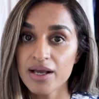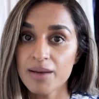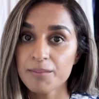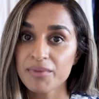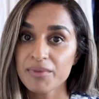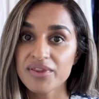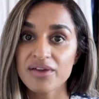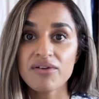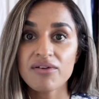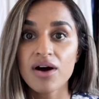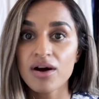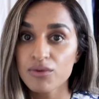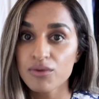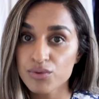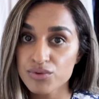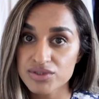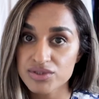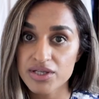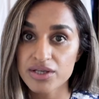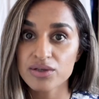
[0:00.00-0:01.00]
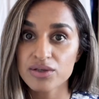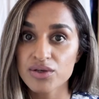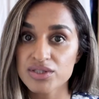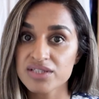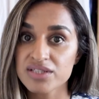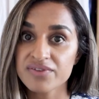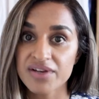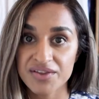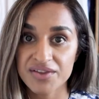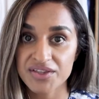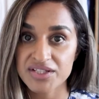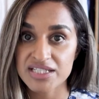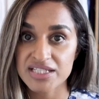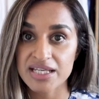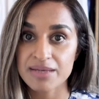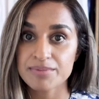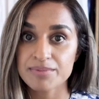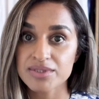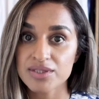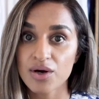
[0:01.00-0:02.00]
But there are also lots of other
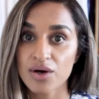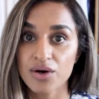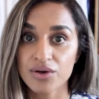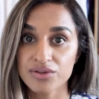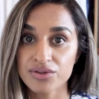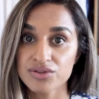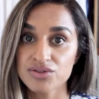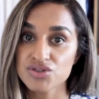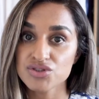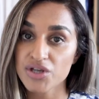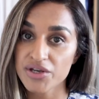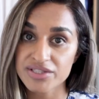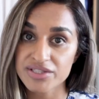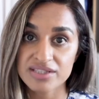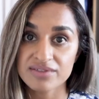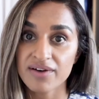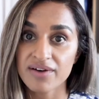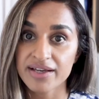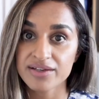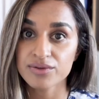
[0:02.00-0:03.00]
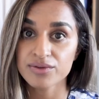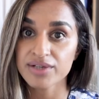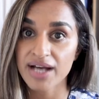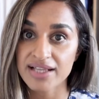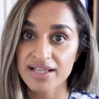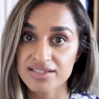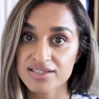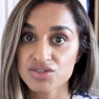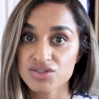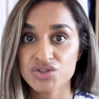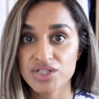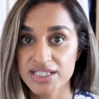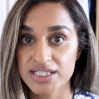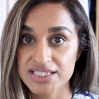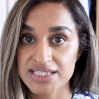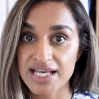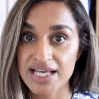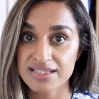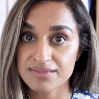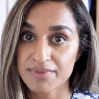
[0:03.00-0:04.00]
tips on Joe's Cervical Cancer
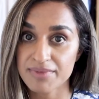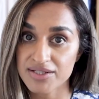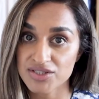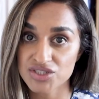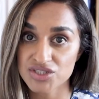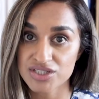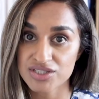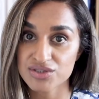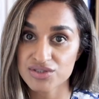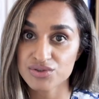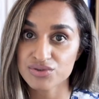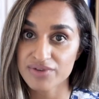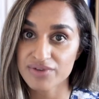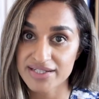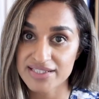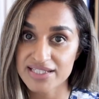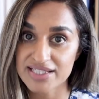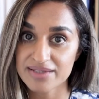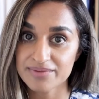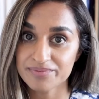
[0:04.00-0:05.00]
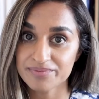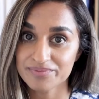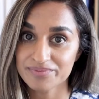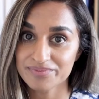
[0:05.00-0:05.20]
Trust, as mentioned already.